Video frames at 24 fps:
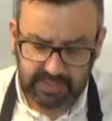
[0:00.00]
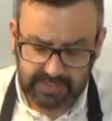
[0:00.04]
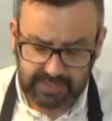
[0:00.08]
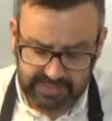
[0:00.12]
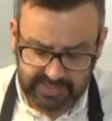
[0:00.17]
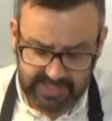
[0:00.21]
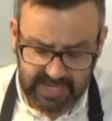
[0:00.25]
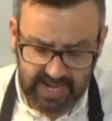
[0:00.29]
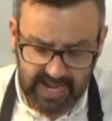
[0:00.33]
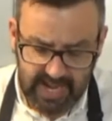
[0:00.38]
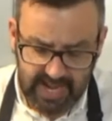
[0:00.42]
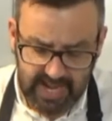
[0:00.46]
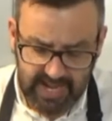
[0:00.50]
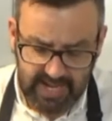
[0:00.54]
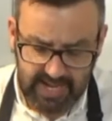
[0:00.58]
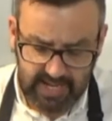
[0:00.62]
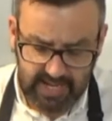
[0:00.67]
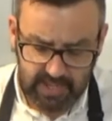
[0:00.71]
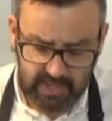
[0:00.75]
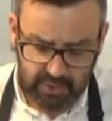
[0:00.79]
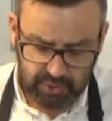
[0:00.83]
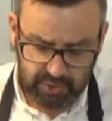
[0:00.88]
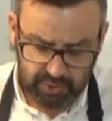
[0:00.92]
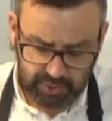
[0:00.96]
2,
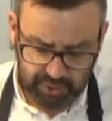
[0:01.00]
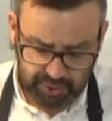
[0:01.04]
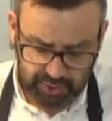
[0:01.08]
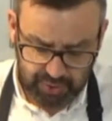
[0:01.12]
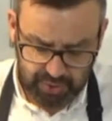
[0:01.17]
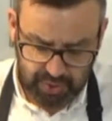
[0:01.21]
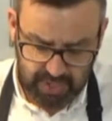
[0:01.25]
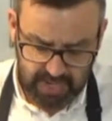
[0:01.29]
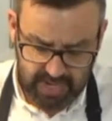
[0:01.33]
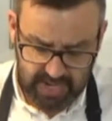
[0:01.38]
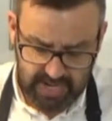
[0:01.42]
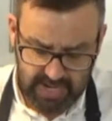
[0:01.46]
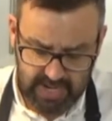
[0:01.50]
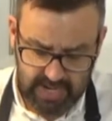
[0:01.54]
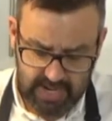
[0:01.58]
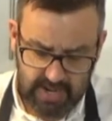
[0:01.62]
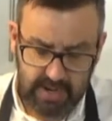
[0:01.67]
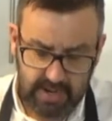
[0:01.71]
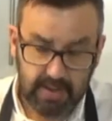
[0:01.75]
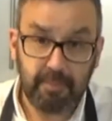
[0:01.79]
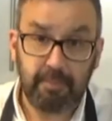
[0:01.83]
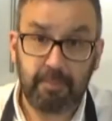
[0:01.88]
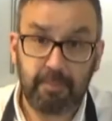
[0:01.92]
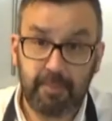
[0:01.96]
3,
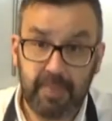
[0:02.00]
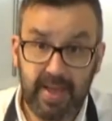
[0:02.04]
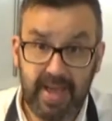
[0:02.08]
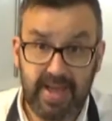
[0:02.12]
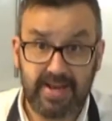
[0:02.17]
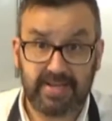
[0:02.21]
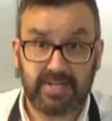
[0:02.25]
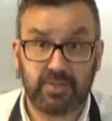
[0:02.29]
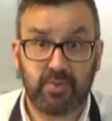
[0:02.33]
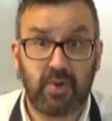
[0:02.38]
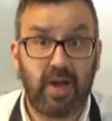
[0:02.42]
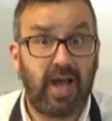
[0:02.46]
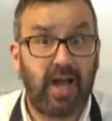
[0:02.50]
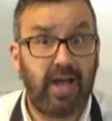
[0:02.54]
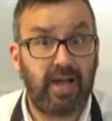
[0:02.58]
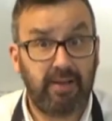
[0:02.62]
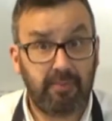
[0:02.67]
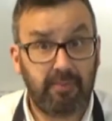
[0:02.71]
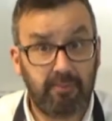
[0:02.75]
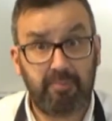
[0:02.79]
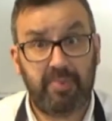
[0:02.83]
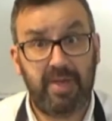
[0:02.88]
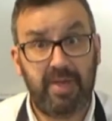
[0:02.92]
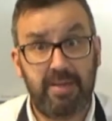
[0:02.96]
4,
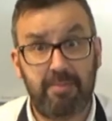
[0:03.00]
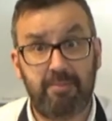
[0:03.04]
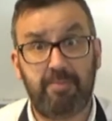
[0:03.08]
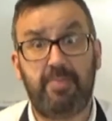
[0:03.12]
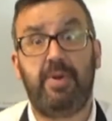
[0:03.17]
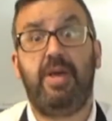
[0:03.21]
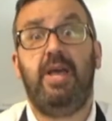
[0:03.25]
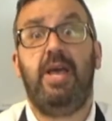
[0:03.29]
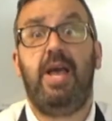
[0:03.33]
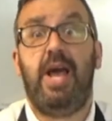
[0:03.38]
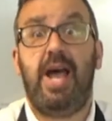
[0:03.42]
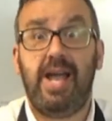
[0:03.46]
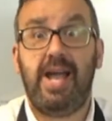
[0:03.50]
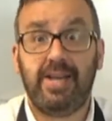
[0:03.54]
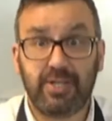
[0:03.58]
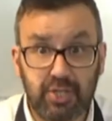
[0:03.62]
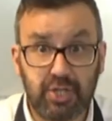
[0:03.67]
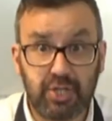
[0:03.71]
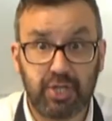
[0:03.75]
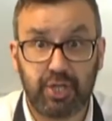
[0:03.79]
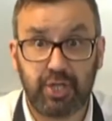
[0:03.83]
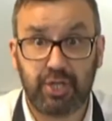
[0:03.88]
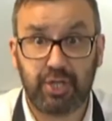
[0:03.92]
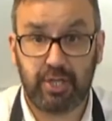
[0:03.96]
5 and
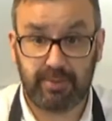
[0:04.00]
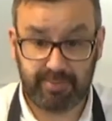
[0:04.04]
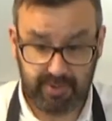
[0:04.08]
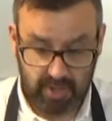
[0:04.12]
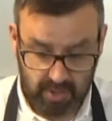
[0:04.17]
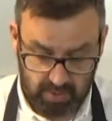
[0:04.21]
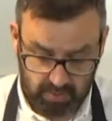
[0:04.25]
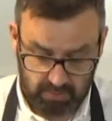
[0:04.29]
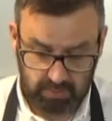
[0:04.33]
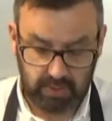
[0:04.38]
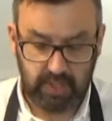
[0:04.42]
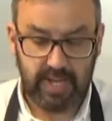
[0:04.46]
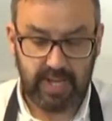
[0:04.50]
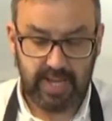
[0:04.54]
turn the bowl.